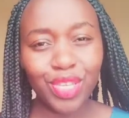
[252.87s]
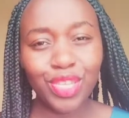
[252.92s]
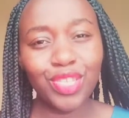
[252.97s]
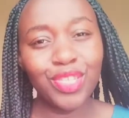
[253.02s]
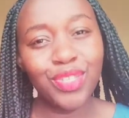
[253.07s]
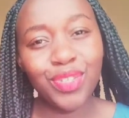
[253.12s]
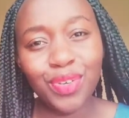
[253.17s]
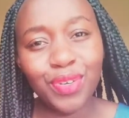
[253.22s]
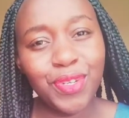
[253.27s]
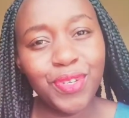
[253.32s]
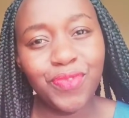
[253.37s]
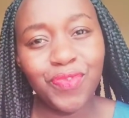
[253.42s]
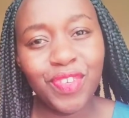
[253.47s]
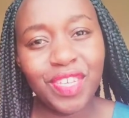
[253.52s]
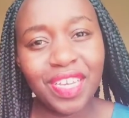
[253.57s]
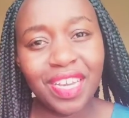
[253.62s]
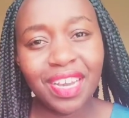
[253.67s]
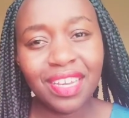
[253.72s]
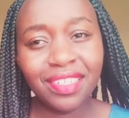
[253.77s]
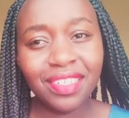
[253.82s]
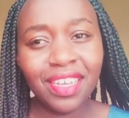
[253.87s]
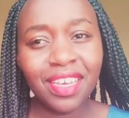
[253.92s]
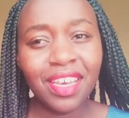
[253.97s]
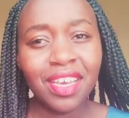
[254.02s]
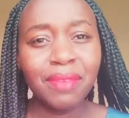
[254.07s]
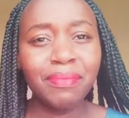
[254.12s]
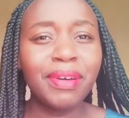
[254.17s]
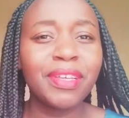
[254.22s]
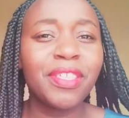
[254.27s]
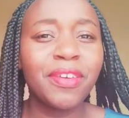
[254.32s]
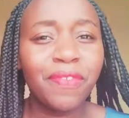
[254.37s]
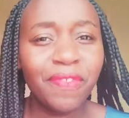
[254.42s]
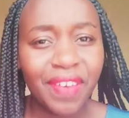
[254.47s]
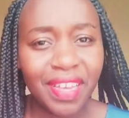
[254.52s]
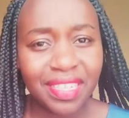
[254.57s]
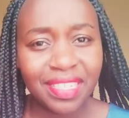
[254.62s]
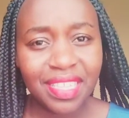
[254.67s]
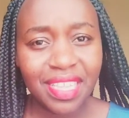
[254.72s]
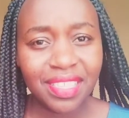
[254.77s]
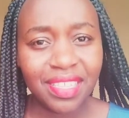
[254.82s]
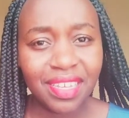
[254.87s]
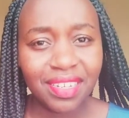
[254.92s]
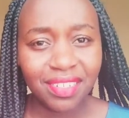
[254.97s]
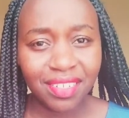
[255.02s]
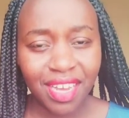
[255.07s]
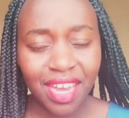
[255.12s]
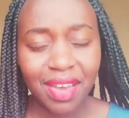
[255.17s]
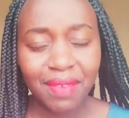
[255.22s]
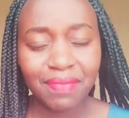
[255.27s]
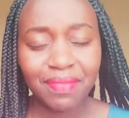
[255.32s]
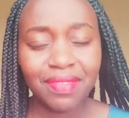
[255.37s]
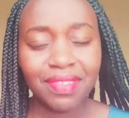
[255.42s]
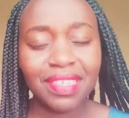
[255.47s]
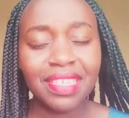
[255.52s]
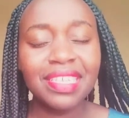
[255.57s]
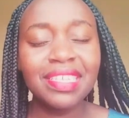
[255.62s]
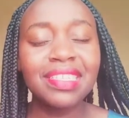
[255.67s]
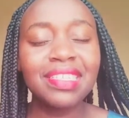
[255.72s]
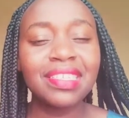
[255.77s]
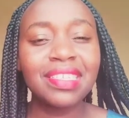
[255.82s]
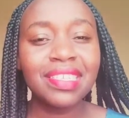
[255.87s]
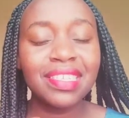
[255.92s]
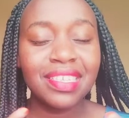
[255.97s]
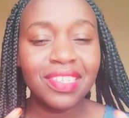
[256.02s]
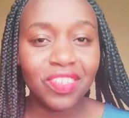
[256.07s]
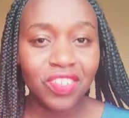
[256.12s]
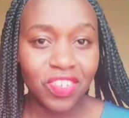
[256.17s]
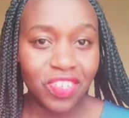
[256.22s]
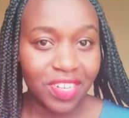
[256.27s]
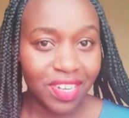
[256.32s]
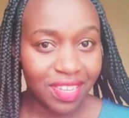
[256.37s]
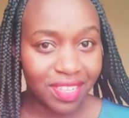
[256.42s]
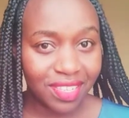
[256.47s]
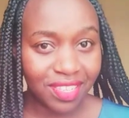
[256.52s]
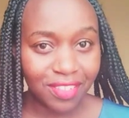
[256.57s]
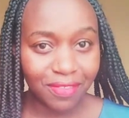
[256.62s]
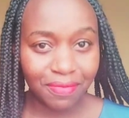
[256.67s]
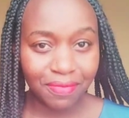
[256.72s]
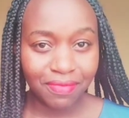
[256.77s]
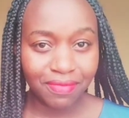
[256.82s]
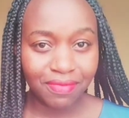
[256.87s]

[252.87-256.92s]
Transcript: It's not difficult, but the first thing that comes, it's interest.